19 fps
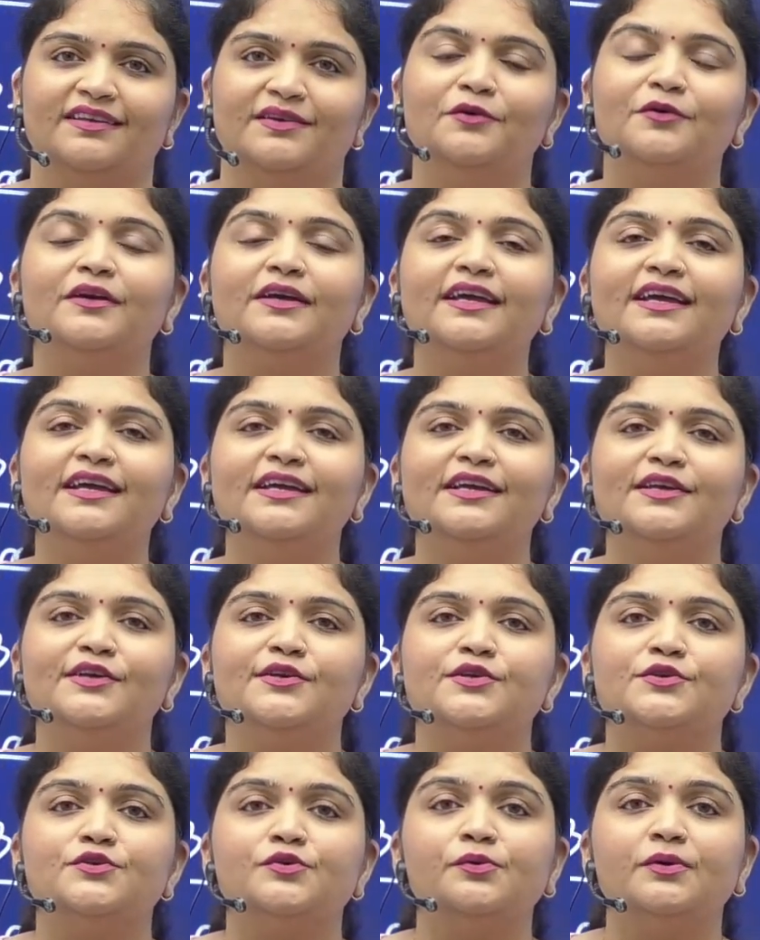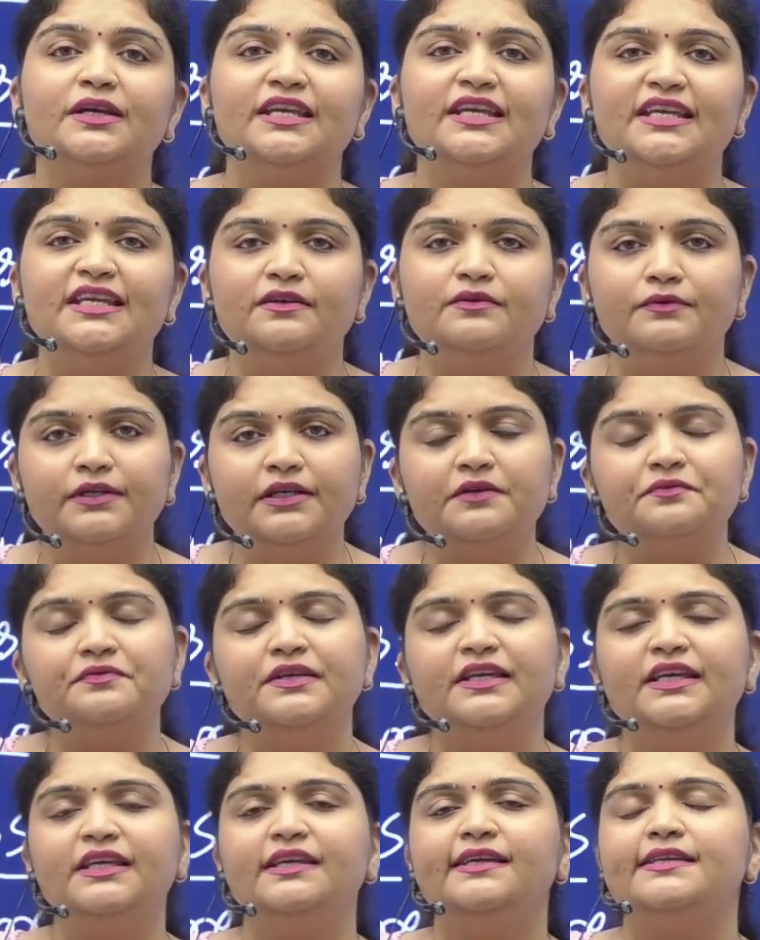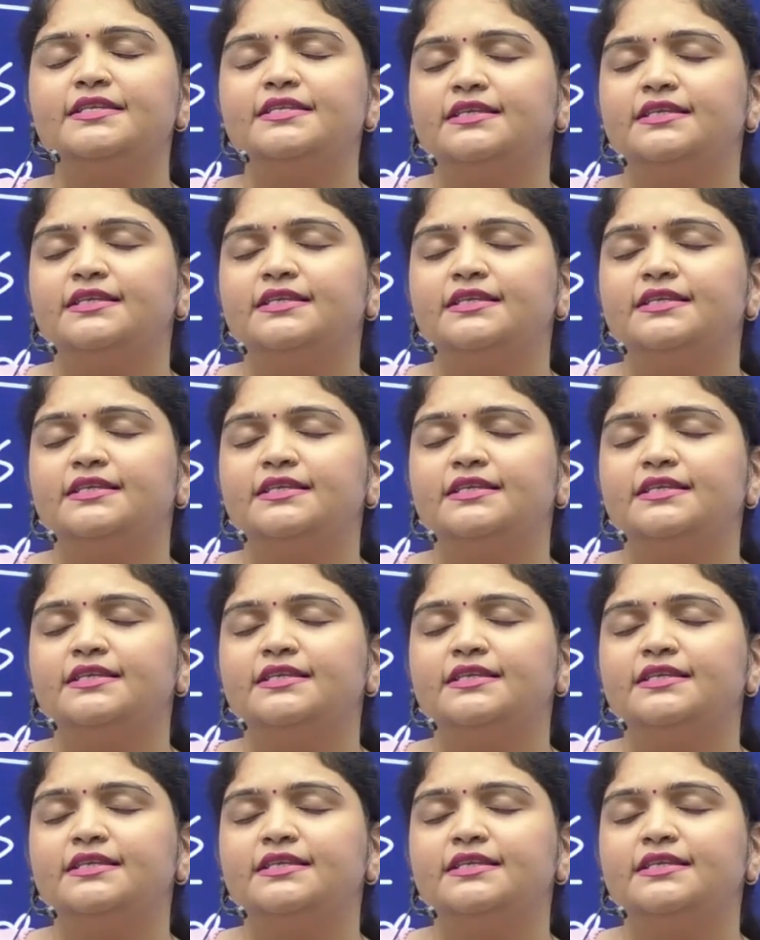Okay? So even if he is